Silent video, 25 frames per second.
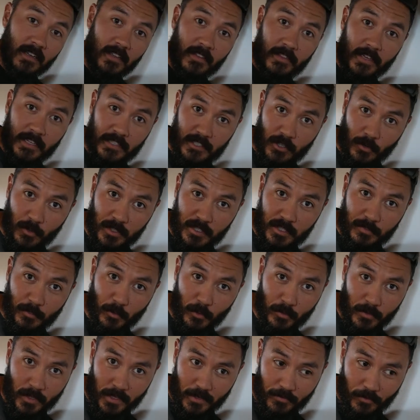Things going
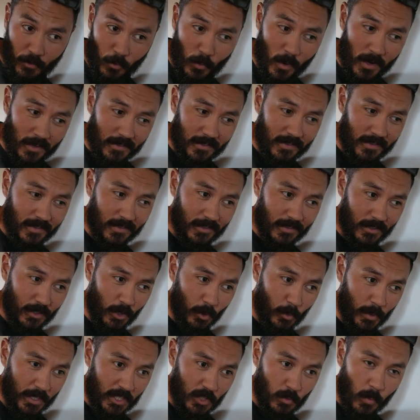smoothly for once. So
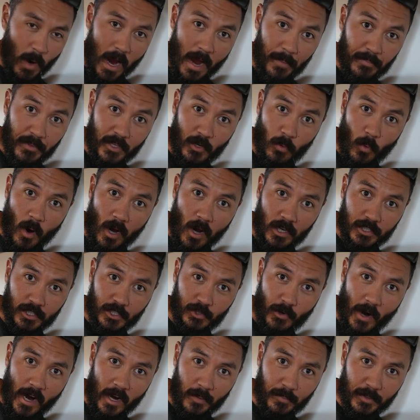we swapped the washer
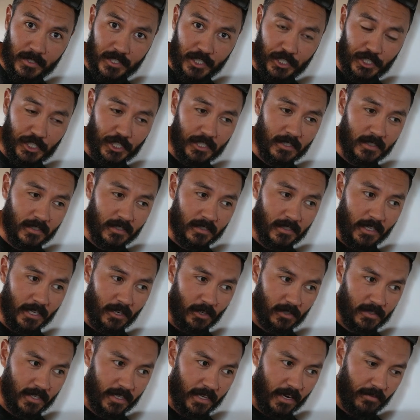dryer position. It
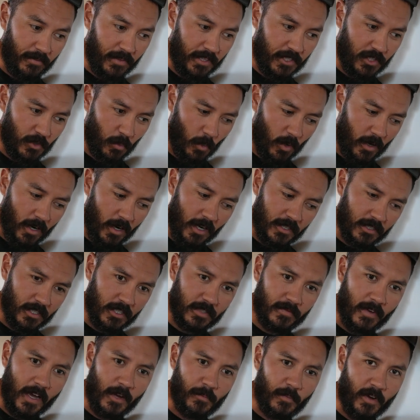looks like everything's gonna work out
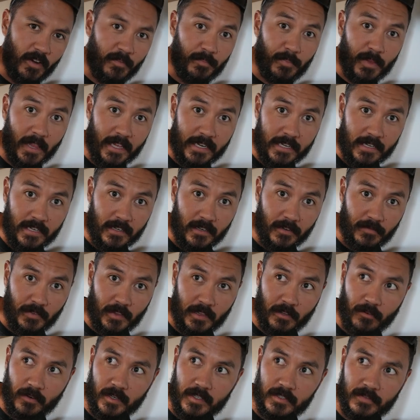just fine. We have plenty of
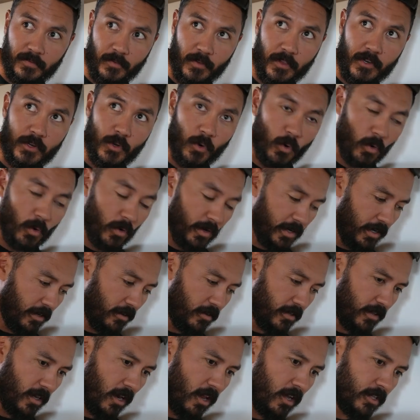clearance for the door here
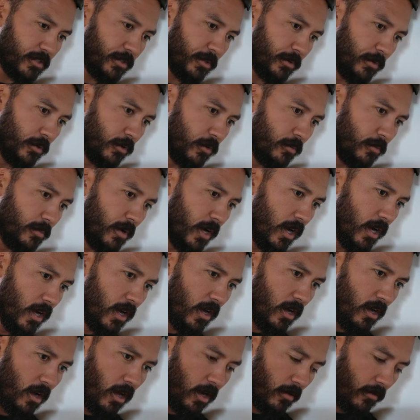in the laundry room.
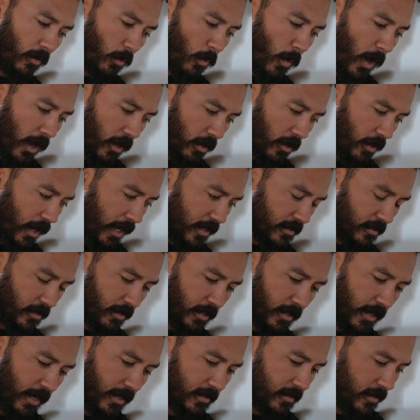All of our water lines are
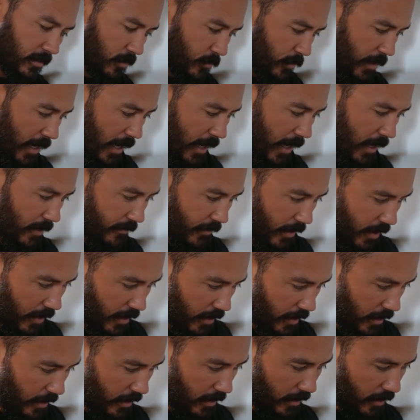connected. We have
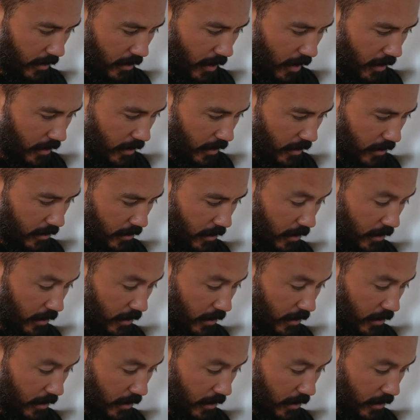a, con